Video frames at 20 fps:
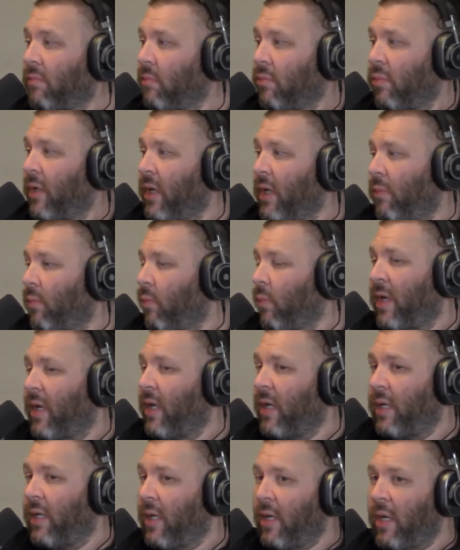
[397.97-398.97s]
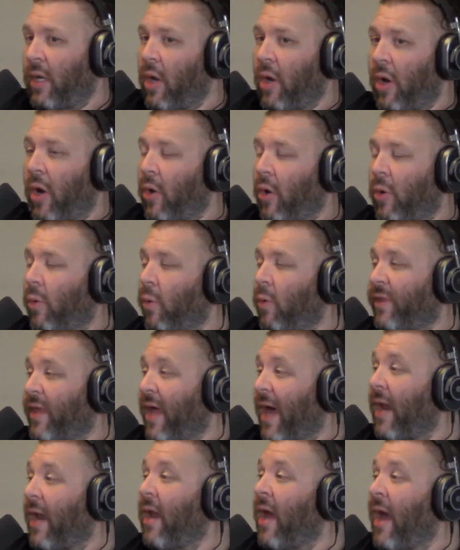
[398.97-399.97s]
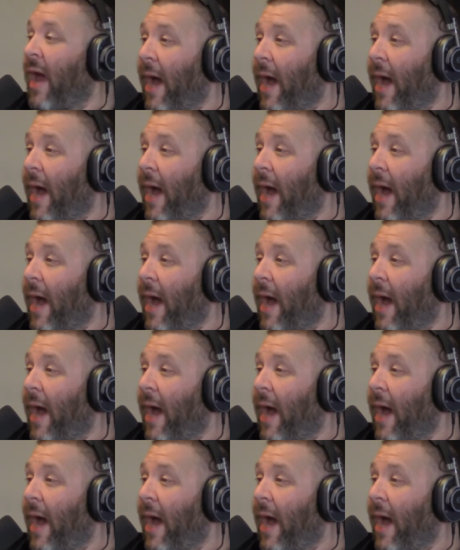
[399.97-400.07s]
We we are cool with that.